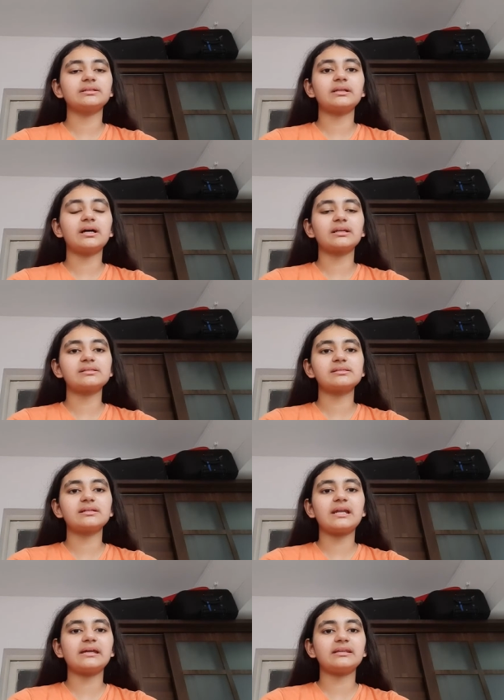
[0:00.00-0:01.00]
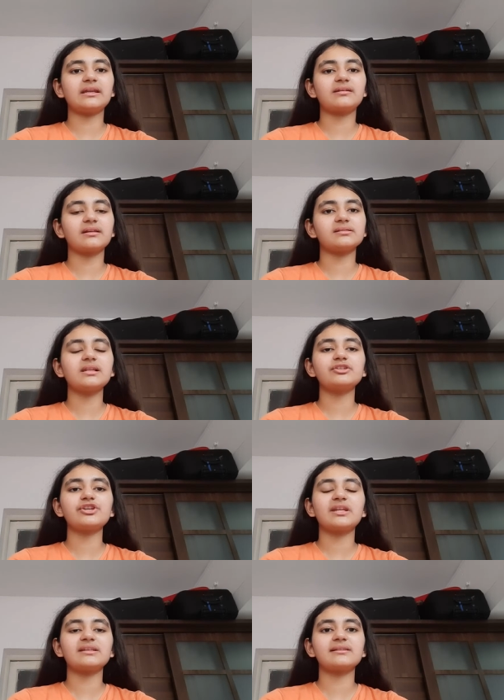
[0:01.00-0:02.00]
Clarke is still angry at Russell and
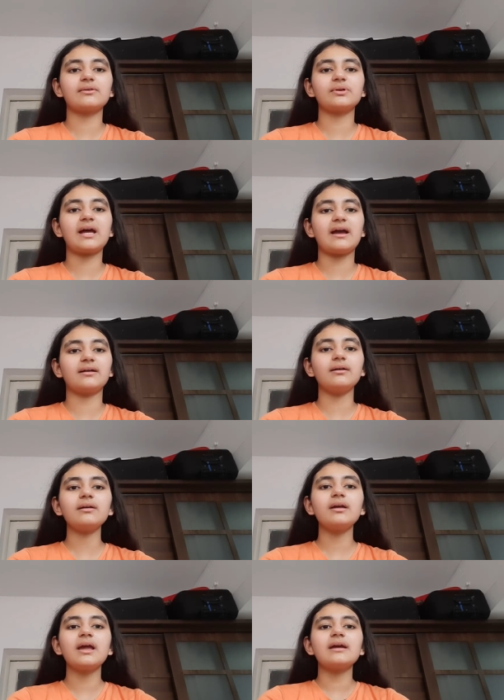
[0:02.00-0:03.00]
she takes out her anger